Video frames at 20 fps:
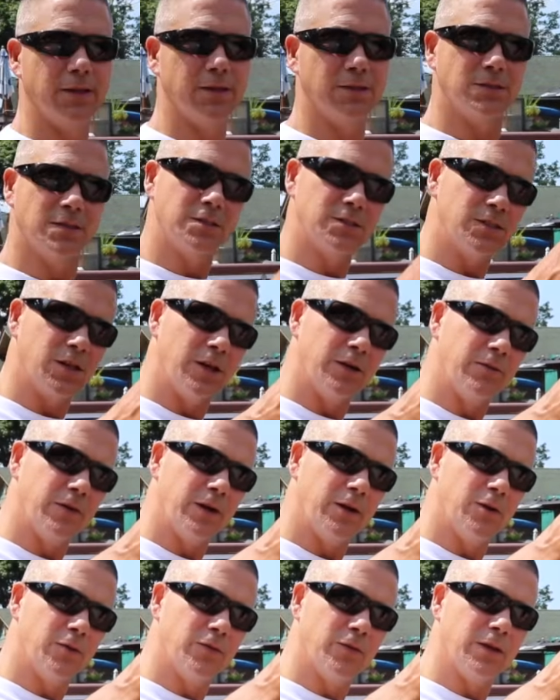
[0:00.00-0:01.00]
There's a sign
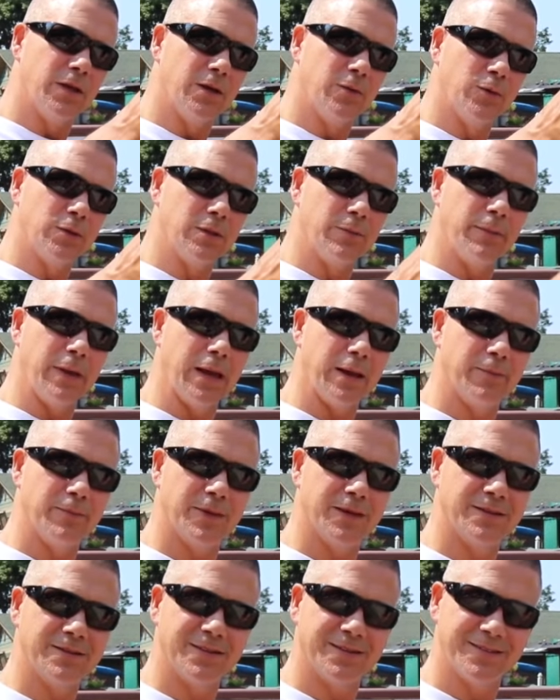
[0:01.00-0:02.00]
right over there with the map
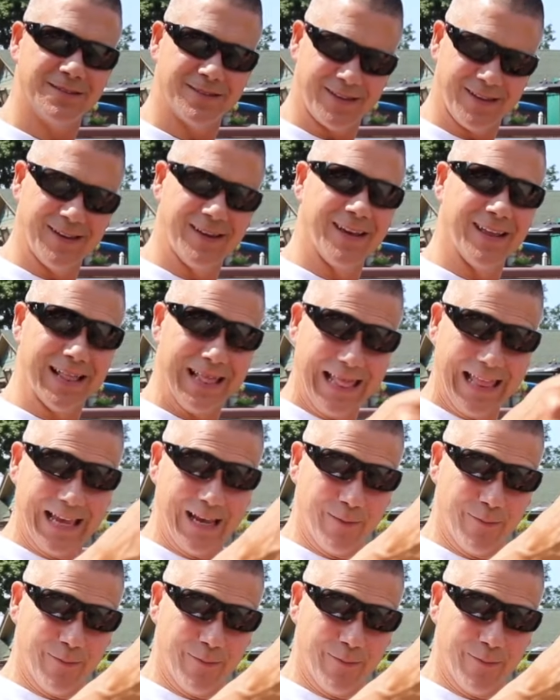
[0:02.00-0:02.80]
that says Lake